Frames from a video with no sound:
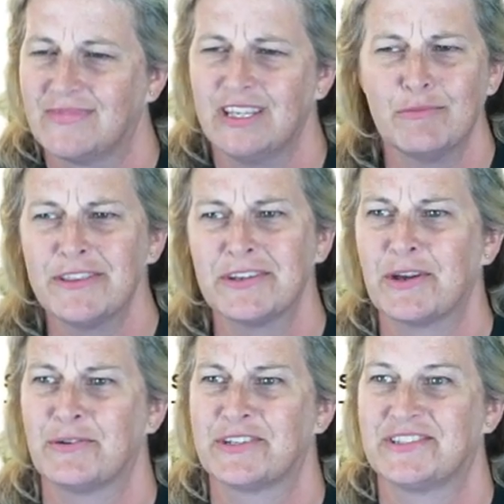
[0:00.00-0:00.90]
a month
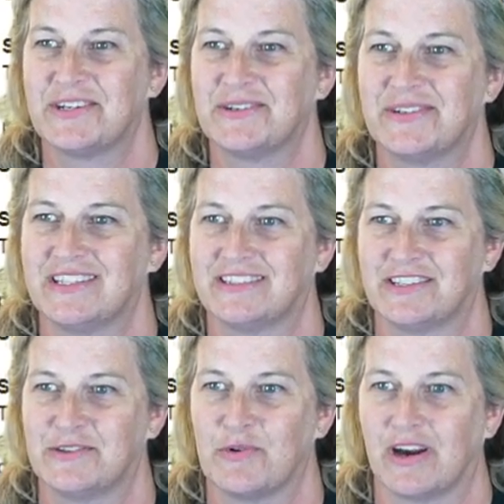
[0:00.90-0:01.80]
ago or so is
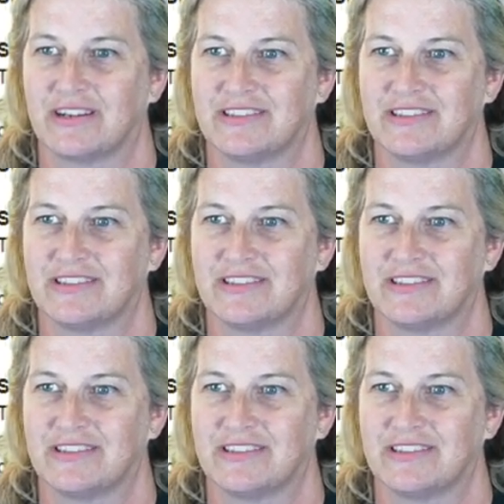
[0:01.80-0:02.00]
going to work.